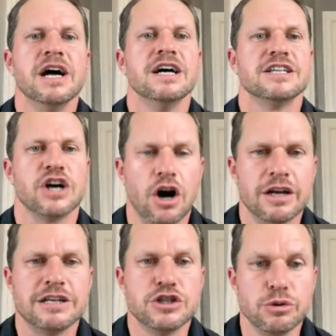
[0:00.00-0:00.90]
to
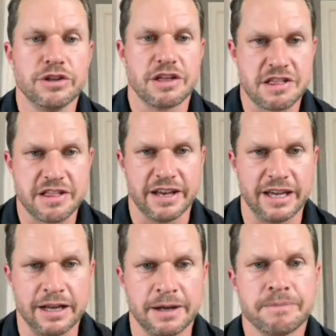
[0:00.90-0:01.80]
undo the
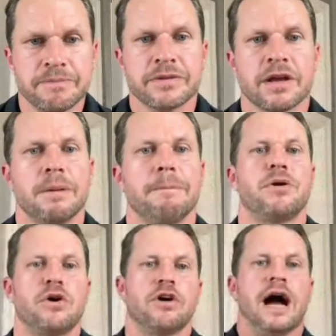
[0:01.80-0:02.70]
sitting
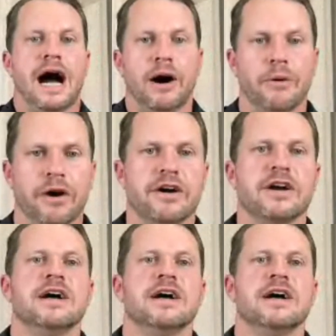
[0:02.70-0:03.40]
per hour,